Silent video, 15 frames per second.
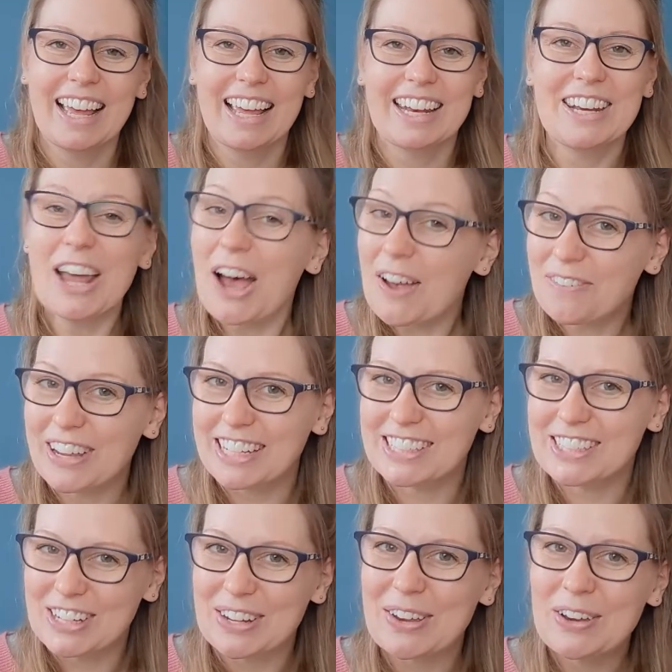nervous
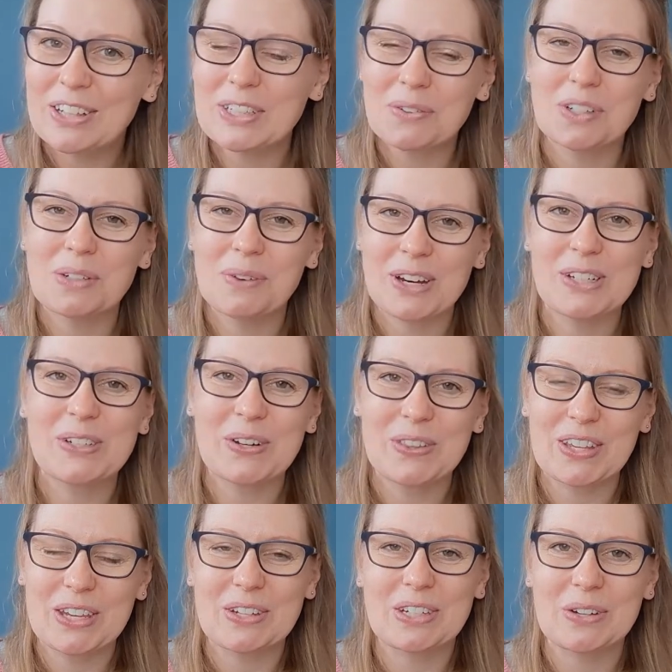too, because you want to make sure
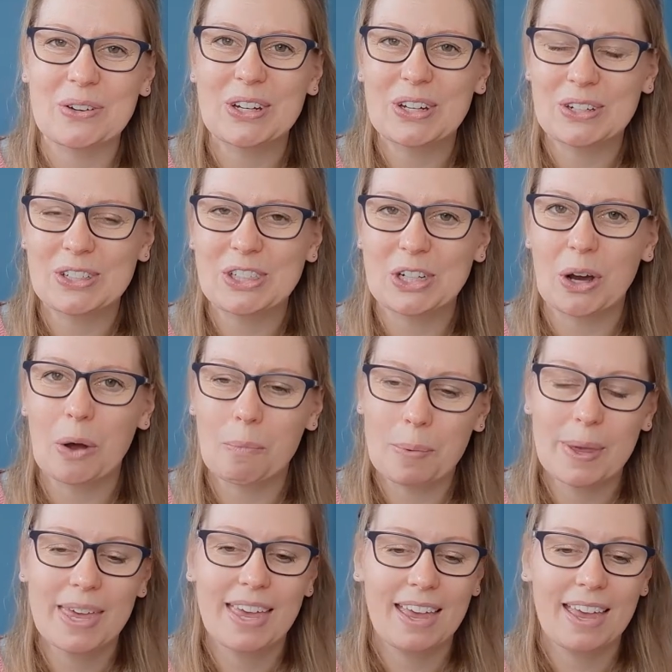that you do a good job.